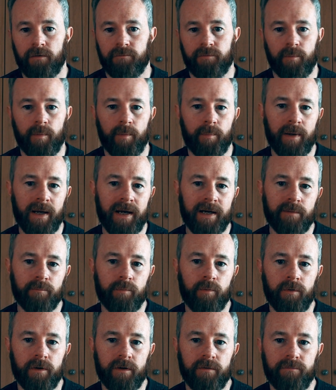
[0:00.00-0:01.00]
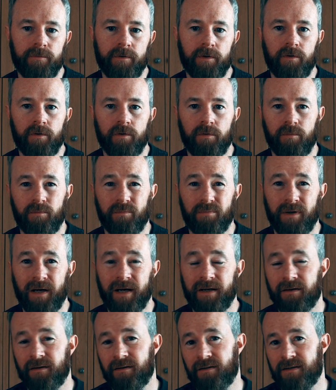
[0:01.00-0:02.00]
from a planning point of view,
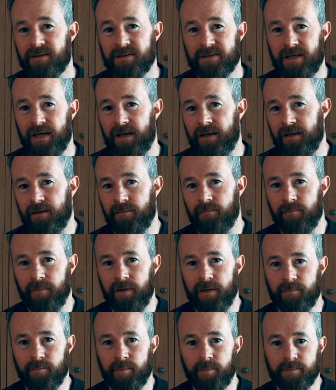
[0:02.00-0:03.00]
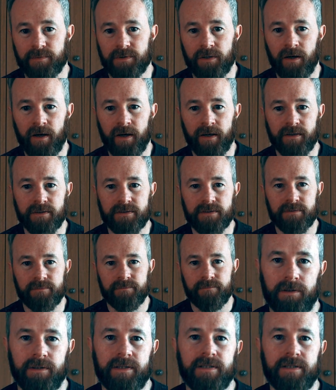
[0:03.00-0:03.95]
rather than setting minimum targets.